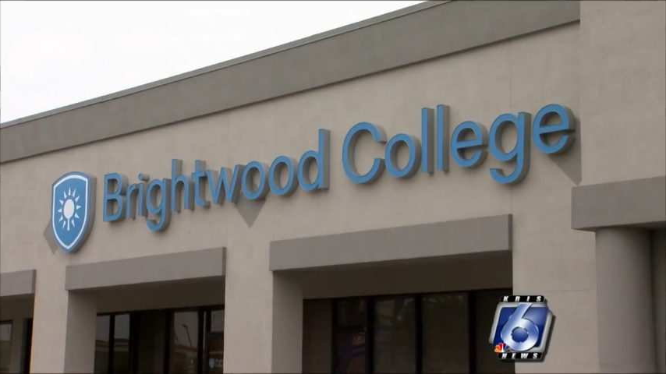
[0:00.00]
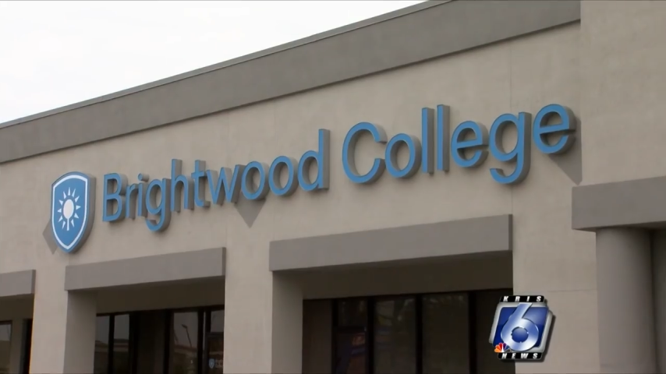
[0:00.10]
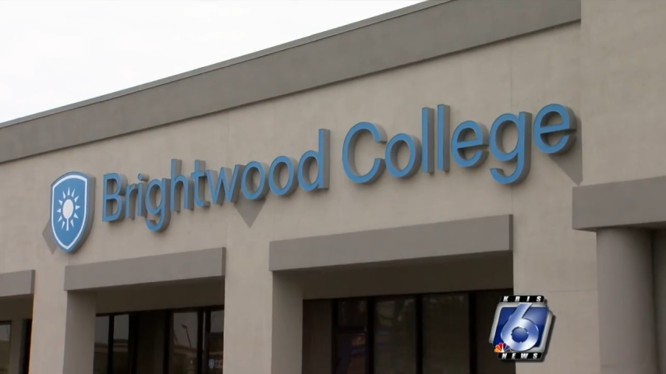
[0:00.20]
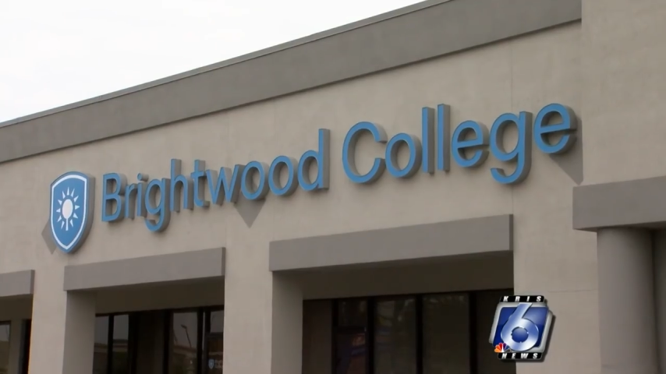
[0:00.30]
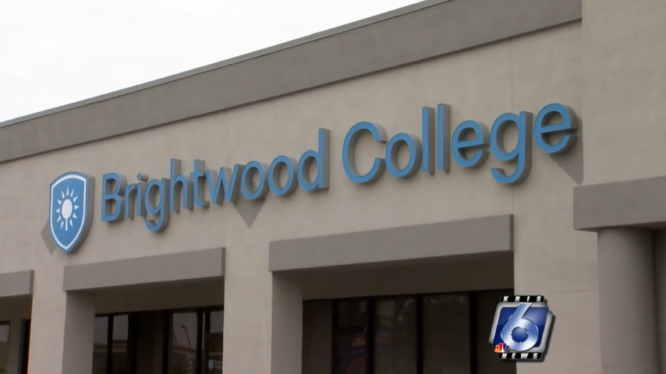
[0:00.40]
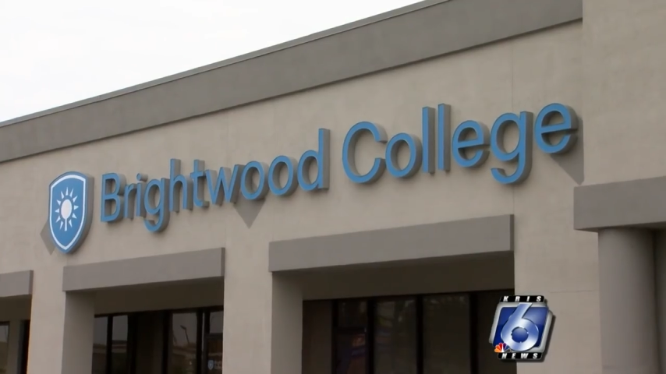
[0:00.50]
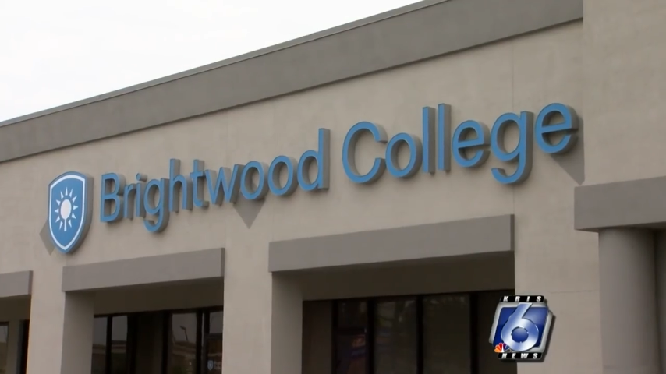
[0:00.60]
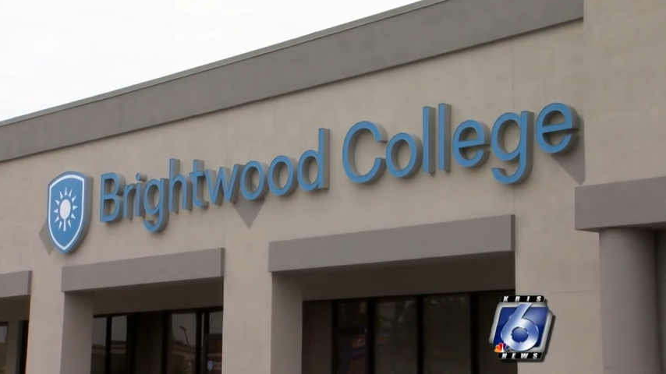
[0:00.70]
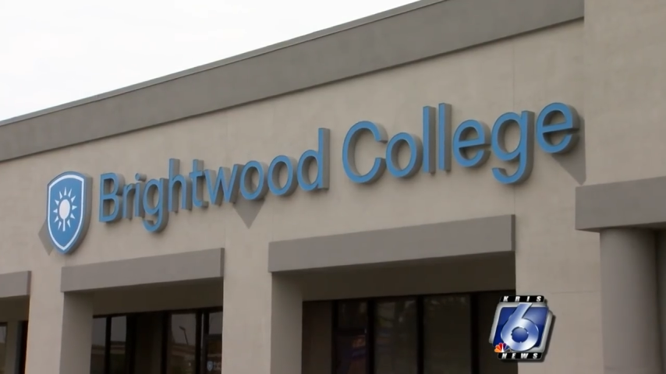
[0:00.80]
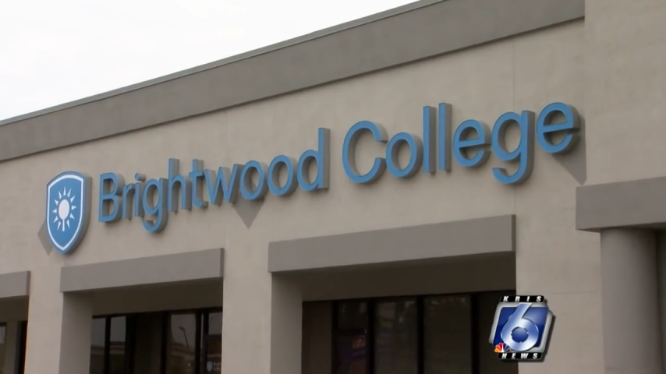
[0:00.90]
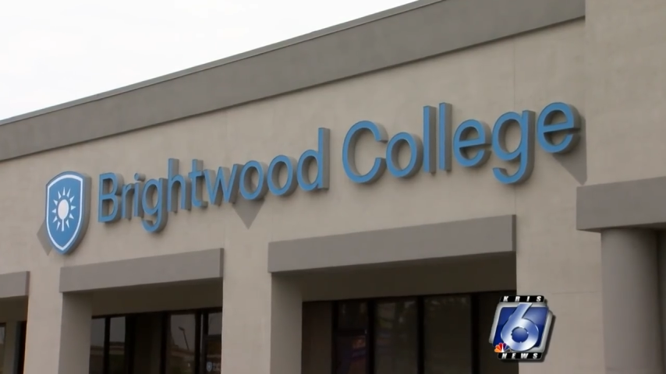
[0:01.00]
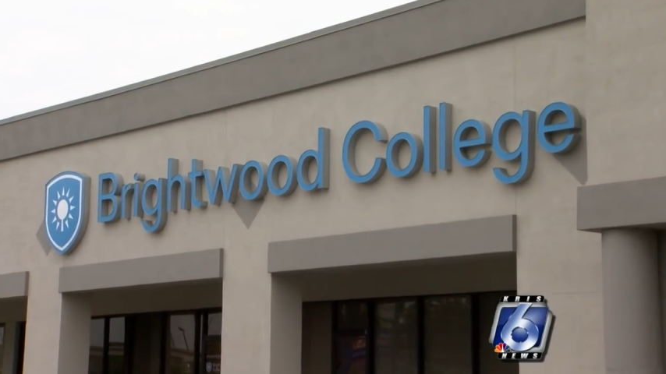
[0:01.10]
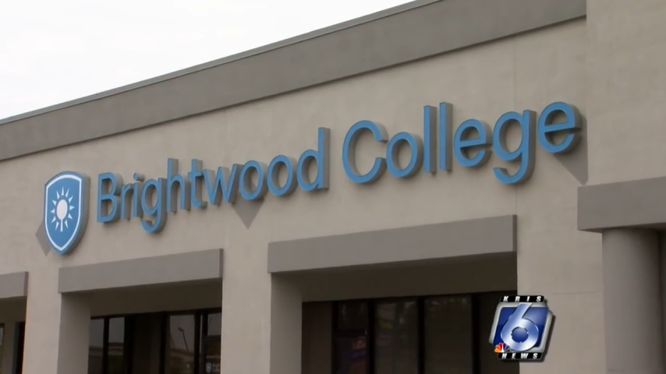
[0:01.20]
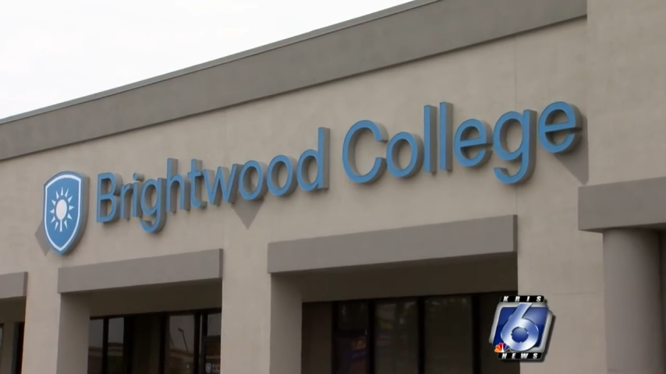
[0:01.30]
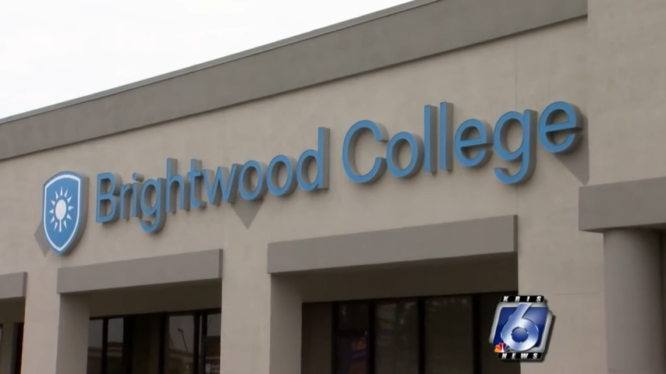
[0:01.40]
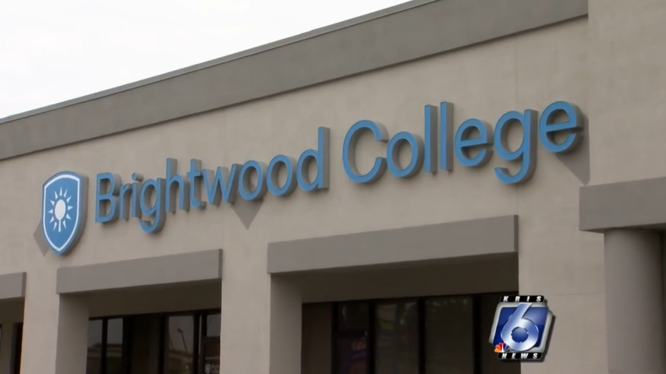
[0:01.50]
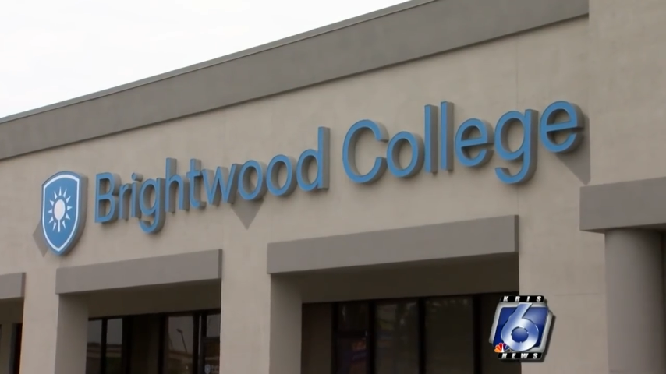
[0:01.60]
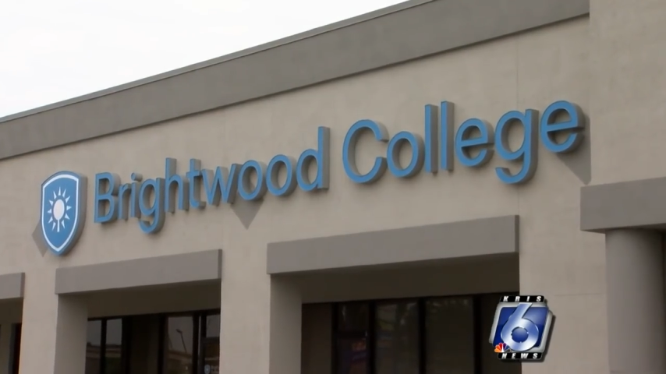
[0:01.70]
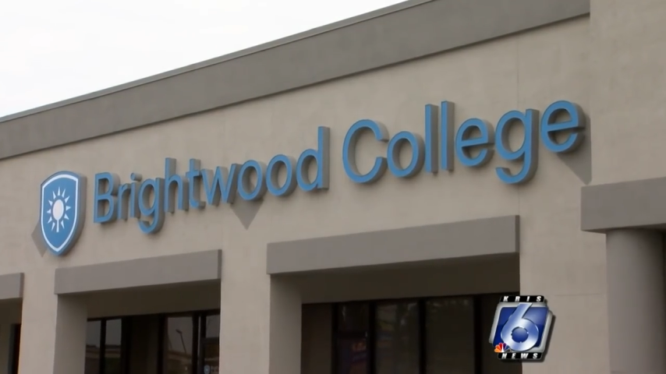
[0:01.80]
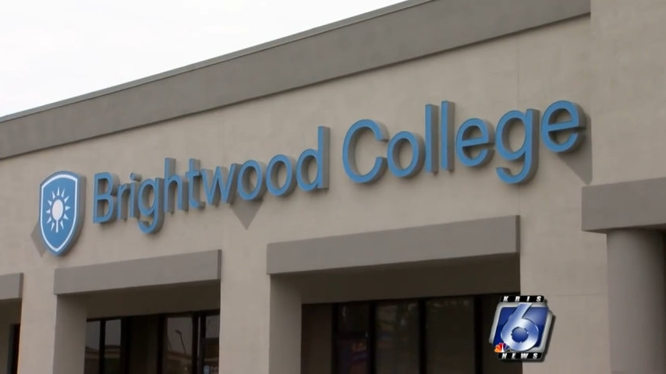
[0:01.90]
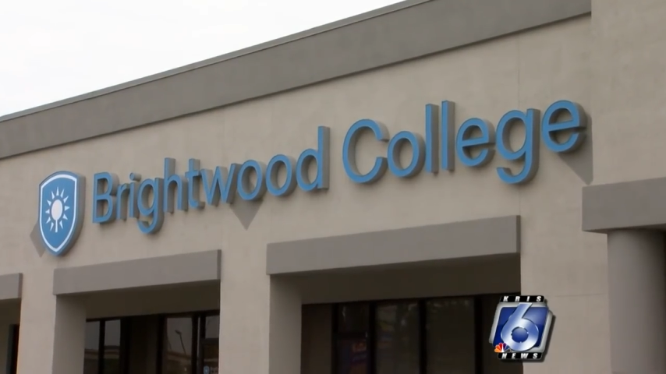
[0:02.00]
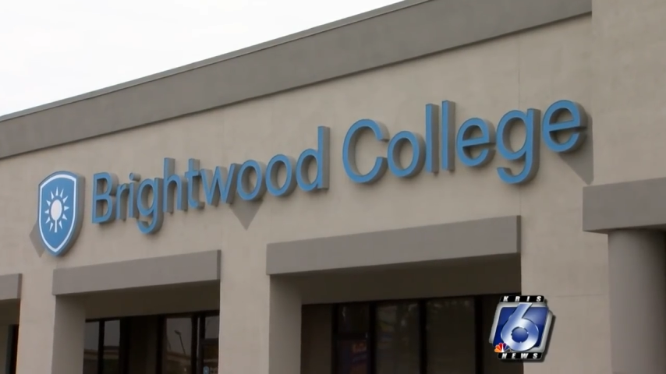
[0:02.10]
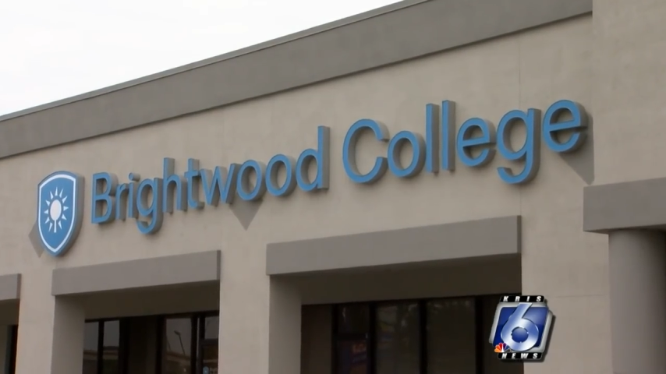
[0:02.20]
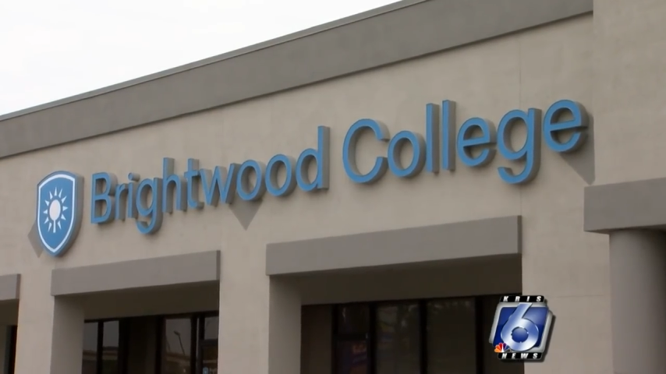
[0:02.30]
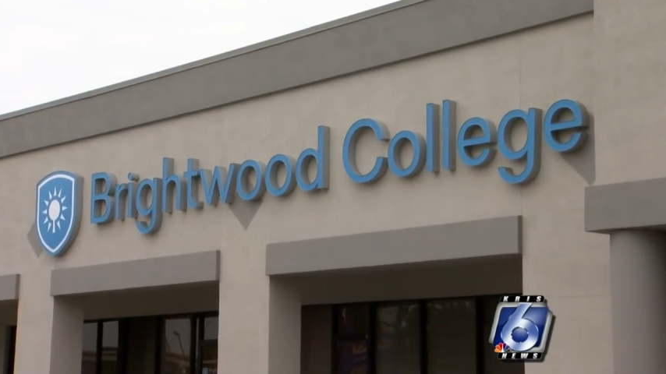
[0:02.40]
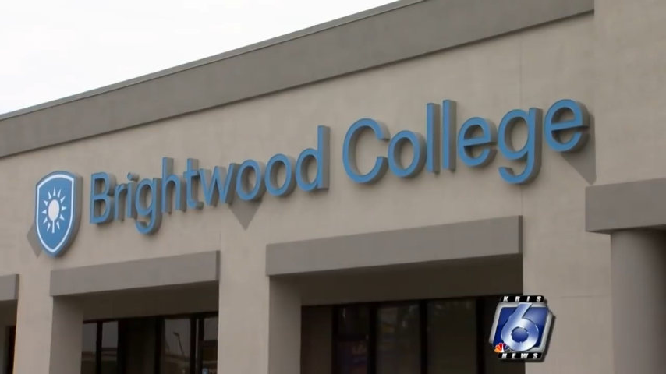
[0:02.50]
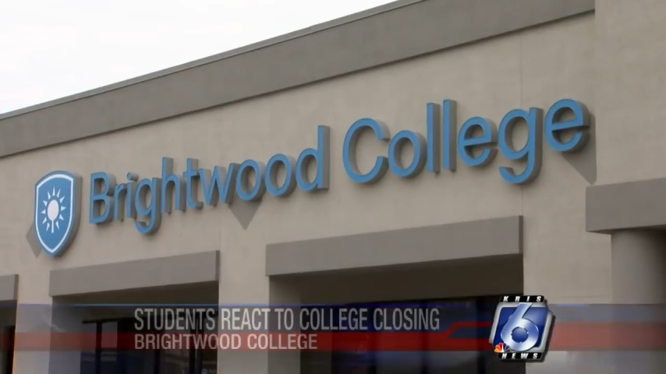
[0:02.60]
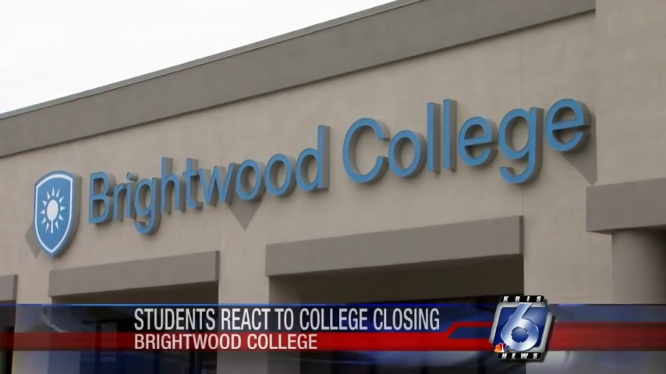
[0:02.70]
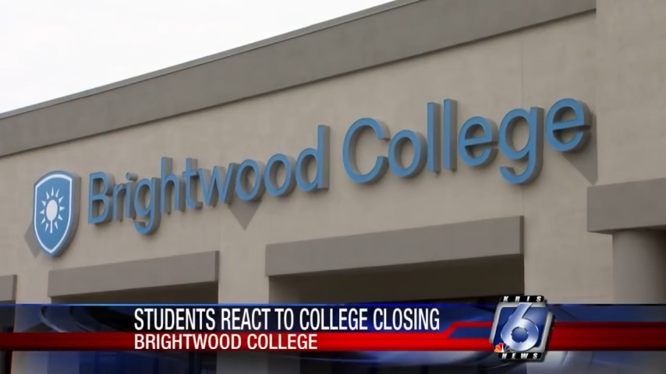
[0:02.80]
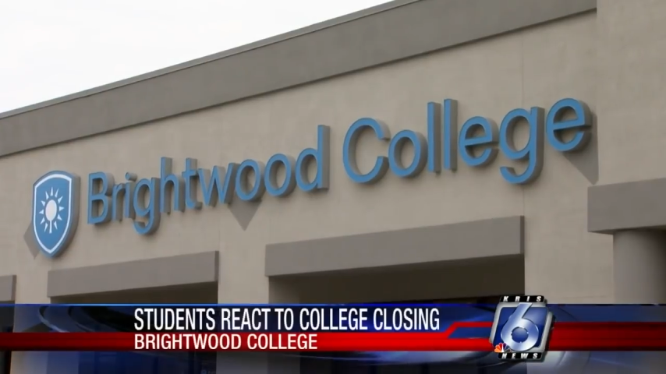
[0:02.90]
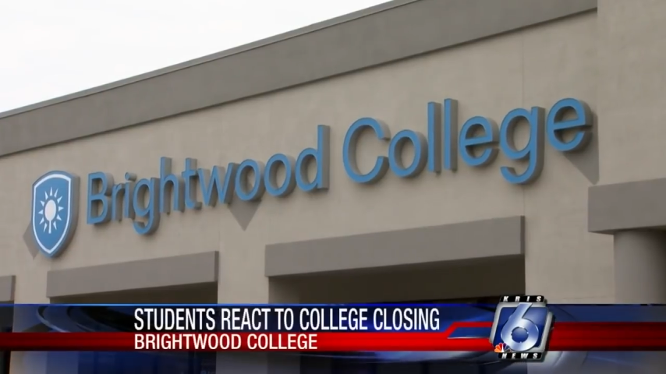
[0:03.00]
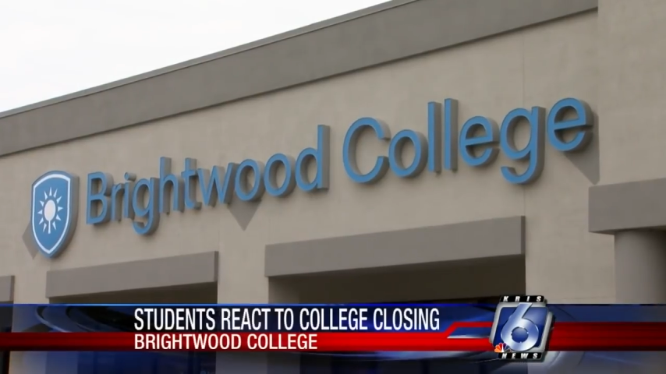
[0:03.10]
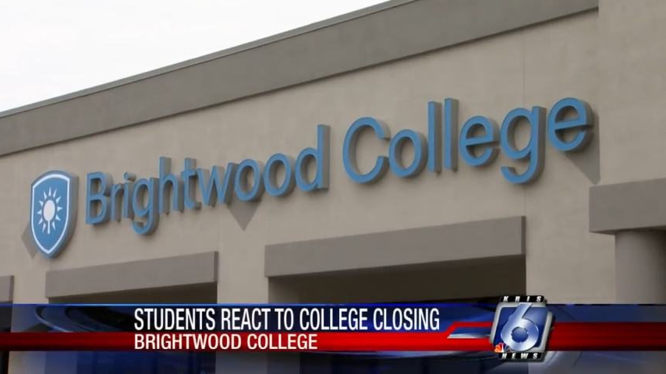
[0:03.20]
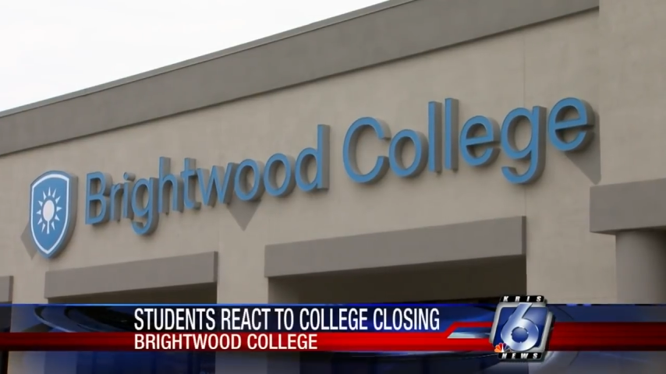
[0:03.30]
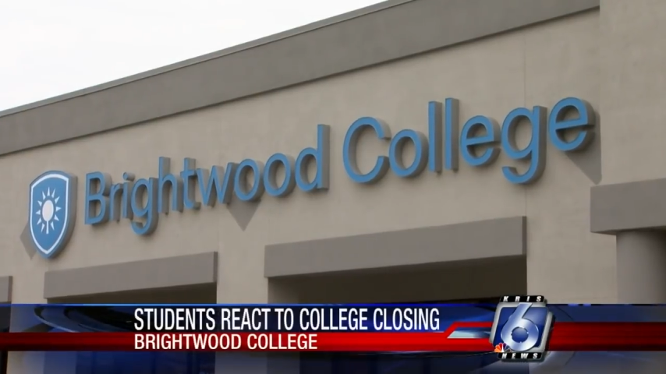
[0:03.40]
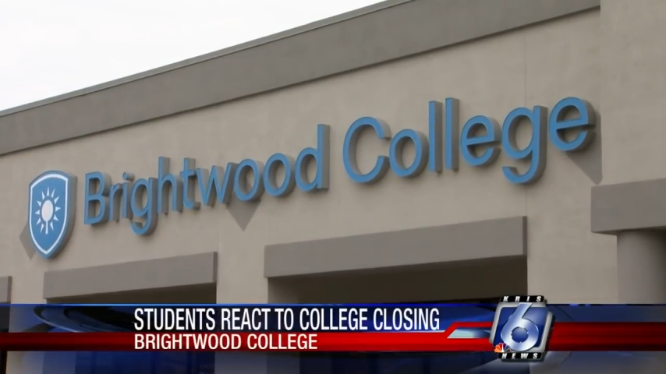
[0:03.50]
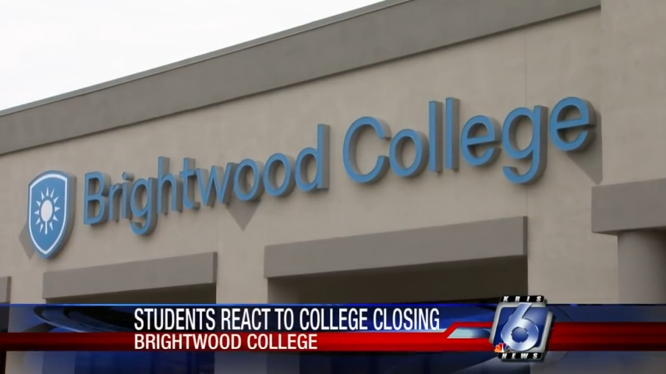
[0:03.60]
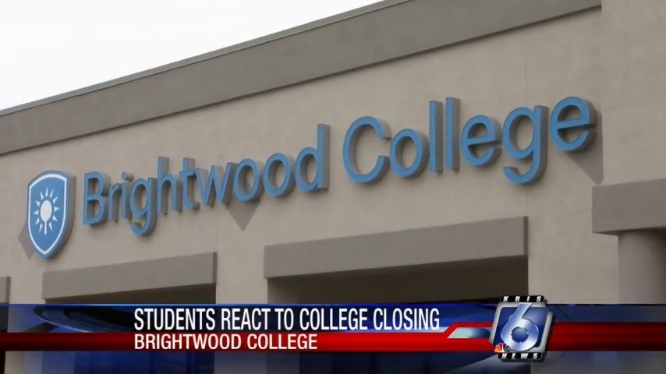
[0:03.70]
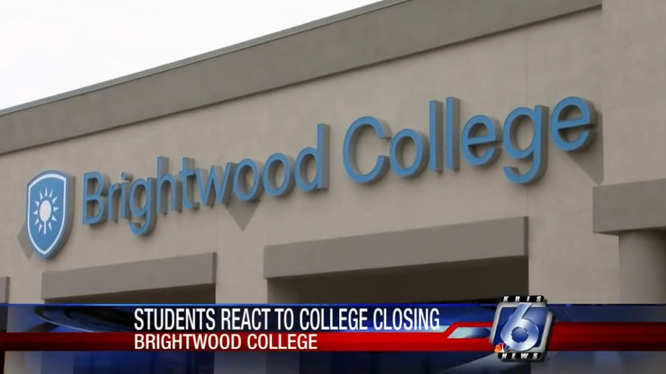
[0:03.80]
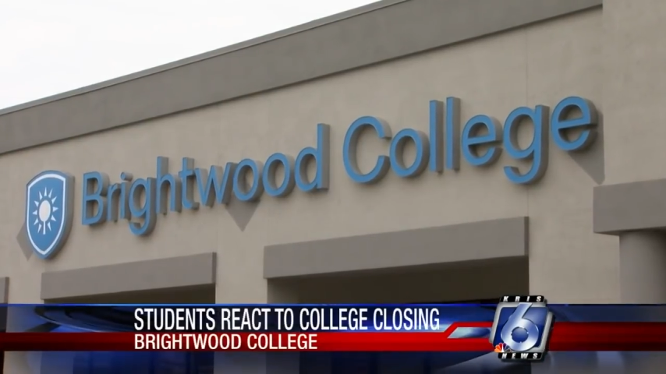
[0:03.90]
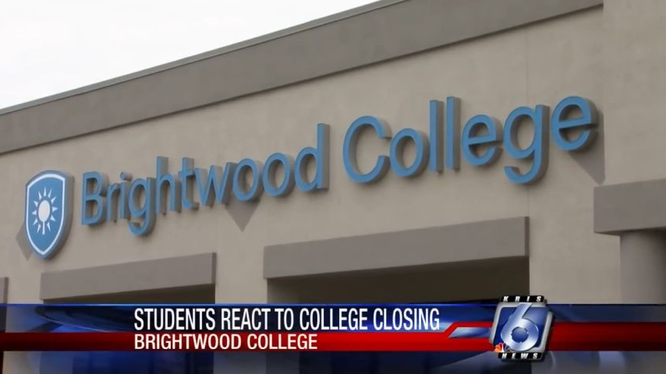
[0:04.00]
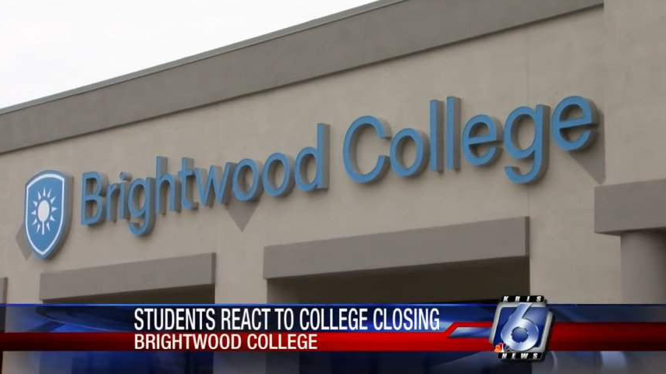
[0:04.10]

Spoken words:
(no speaker visible)